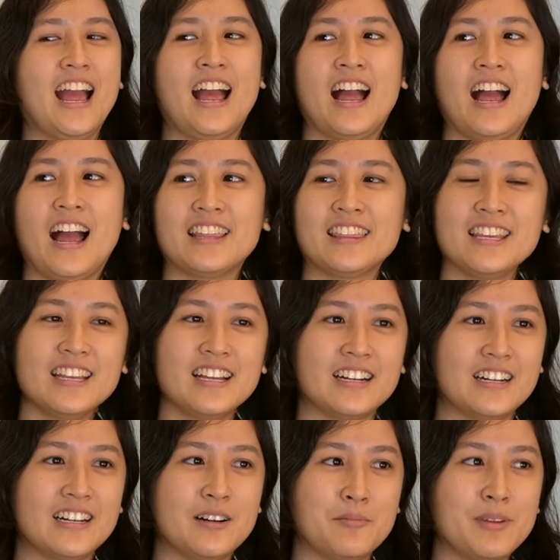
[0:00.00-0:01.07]
I think
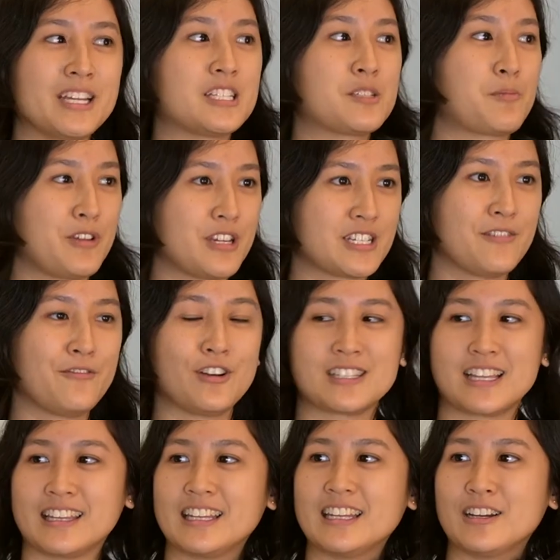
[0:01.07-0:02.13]
a big inspiration for
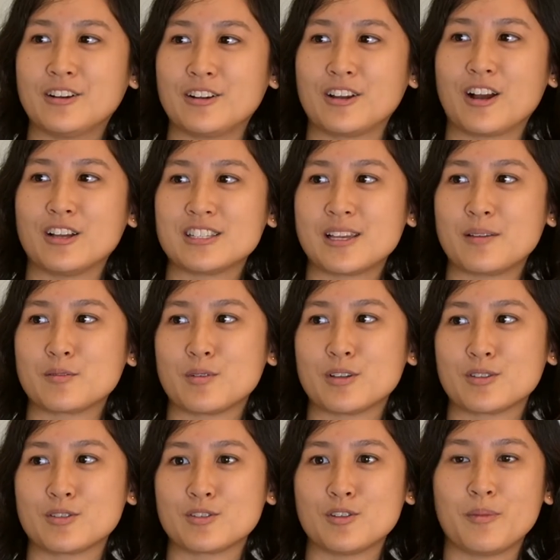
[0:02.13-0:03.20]
starting the Golden Concepts
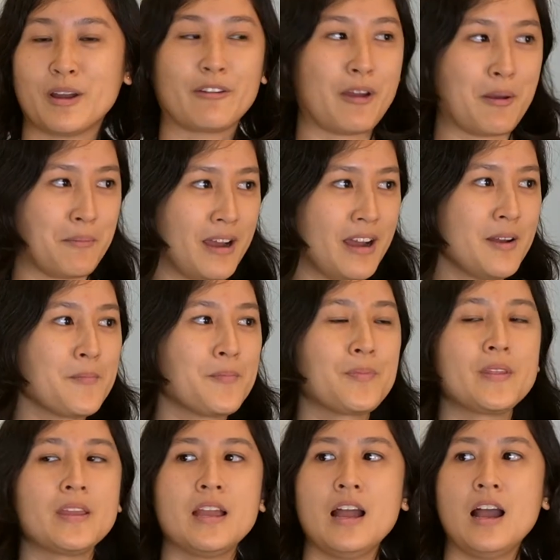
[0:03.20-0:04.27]
was also my grandma.
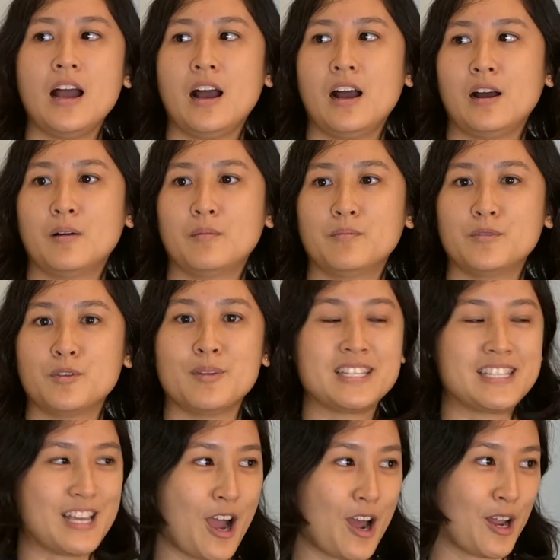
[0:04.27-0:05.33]
You may
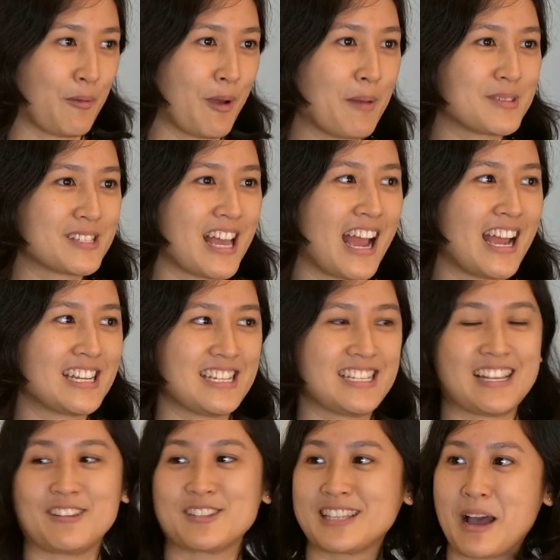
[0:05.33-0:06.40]
see her on our website.
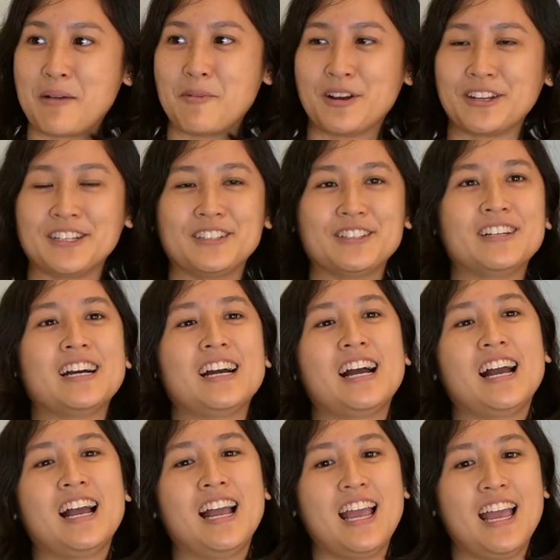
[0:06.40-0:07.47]
She's our star model,
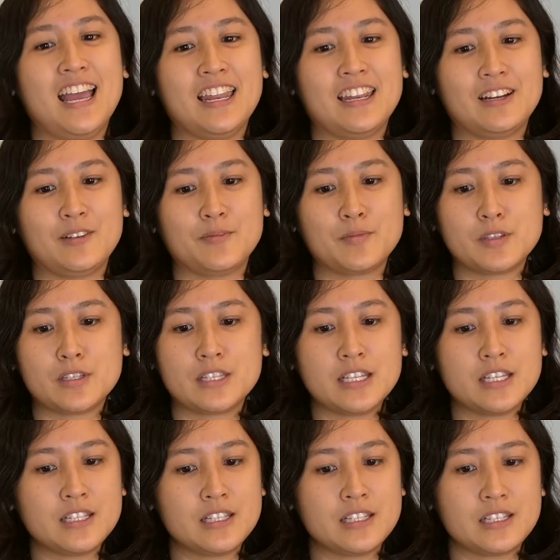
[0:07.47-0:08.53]
and
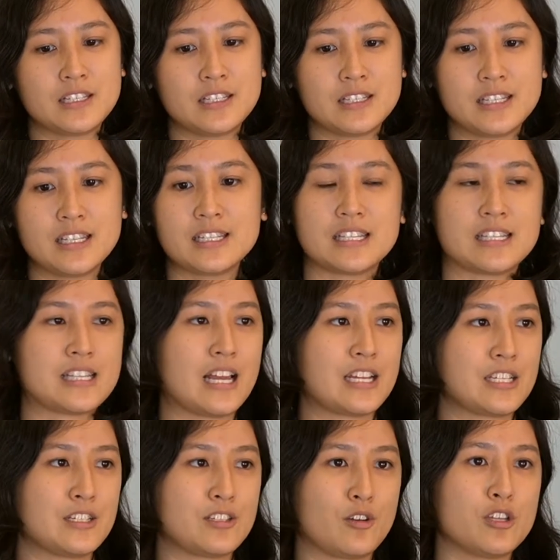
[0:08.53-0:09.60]
since the
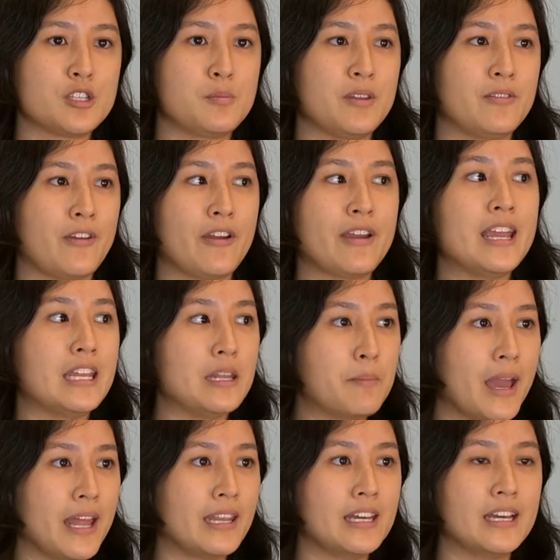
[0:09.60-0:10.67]
start, she's always been very
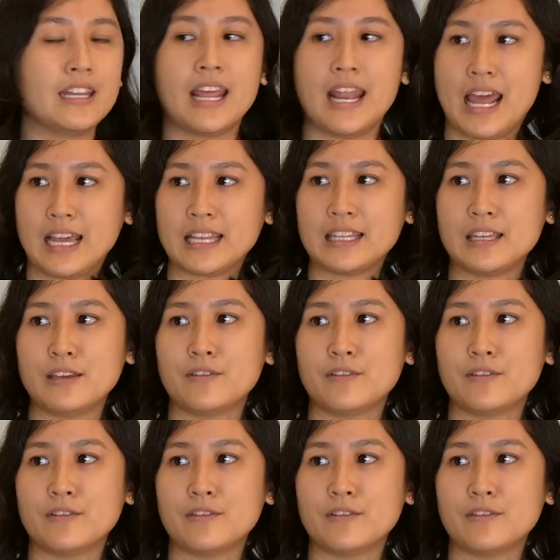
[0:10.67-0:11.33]
independent and active,